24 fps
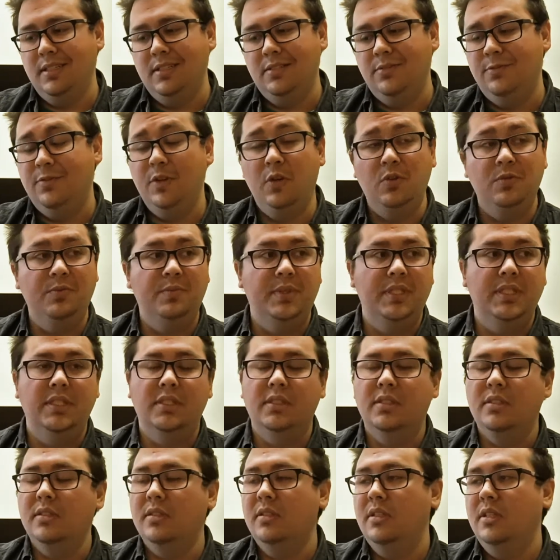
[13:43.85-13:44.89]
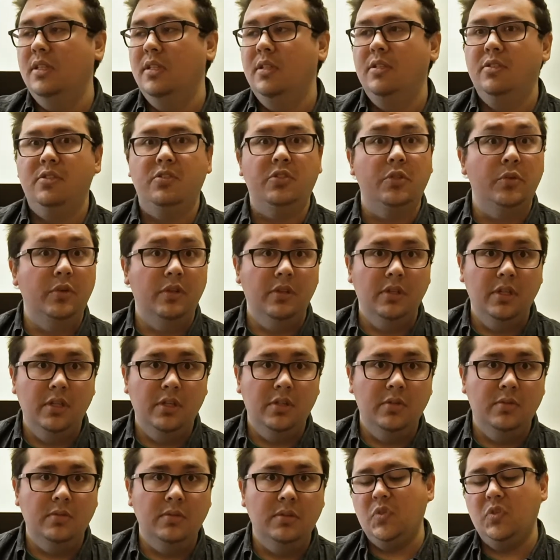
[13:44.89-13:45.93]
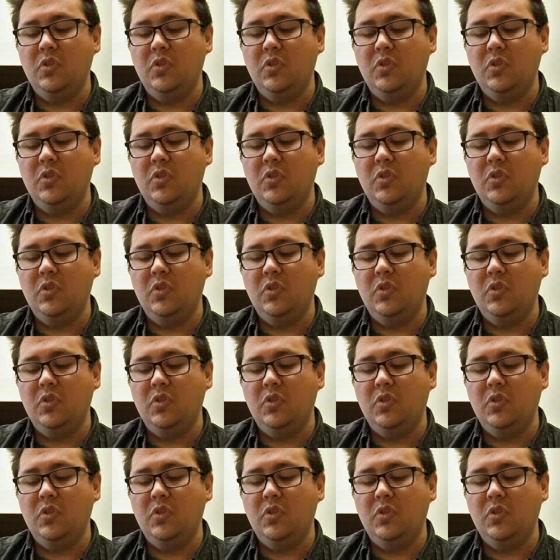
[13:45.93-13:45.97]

phone bill, student loans.